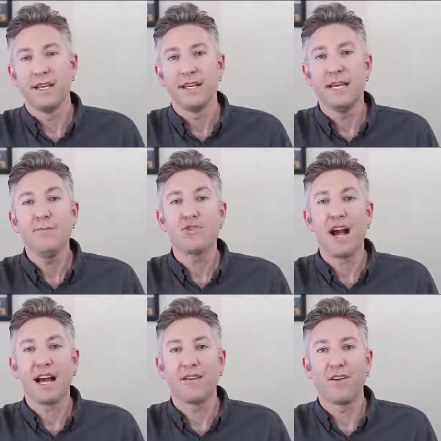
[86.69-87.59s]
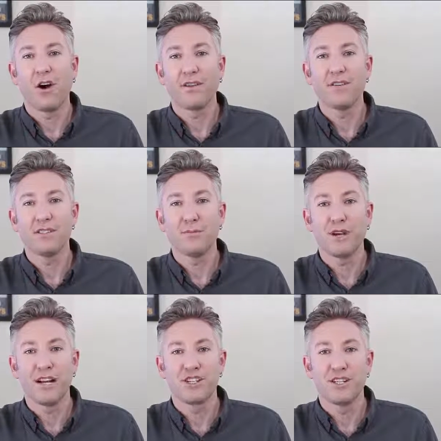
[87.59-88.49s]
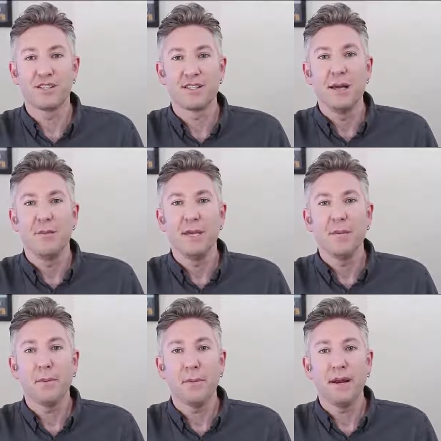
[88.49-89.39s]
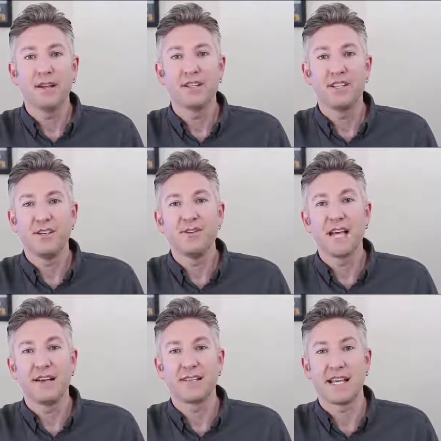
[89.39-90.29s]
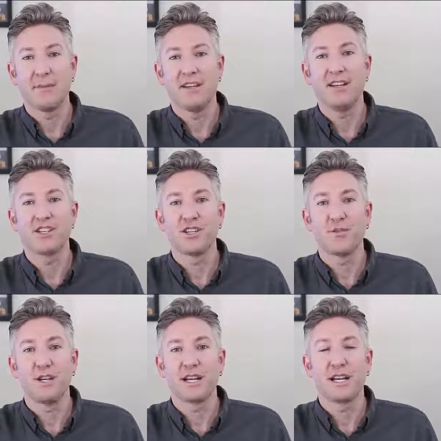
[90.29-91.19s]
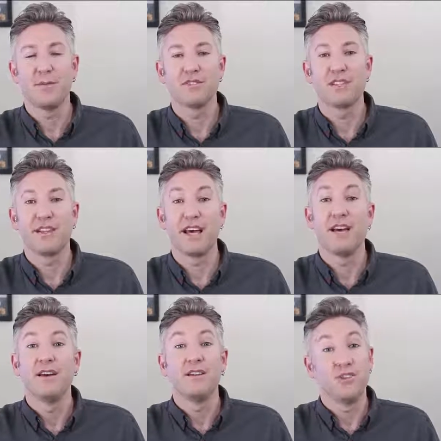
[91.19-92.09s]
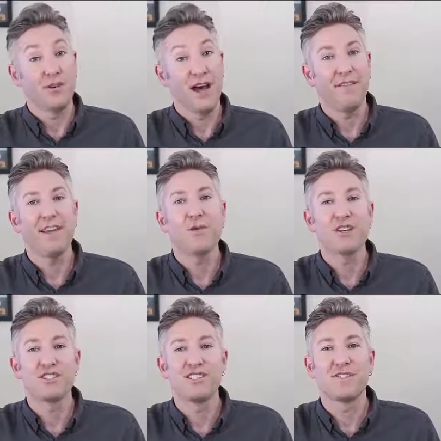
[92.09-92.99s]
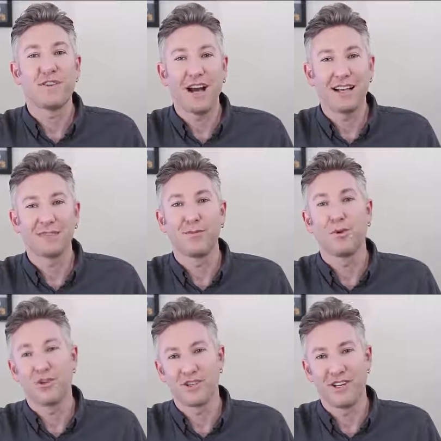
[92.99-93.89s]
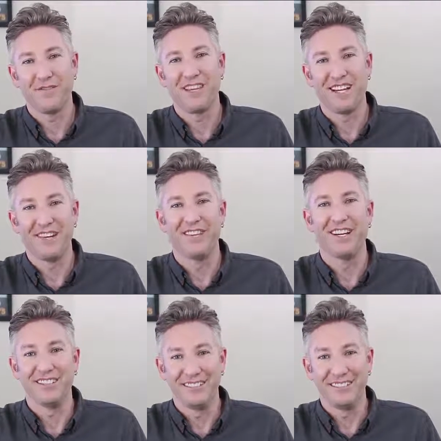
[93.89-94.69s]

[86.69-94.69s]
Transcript: Keep track of all those impressions and be prepared to use that as ammunition when it comes to the "do you have any questions for us" portion of the interview.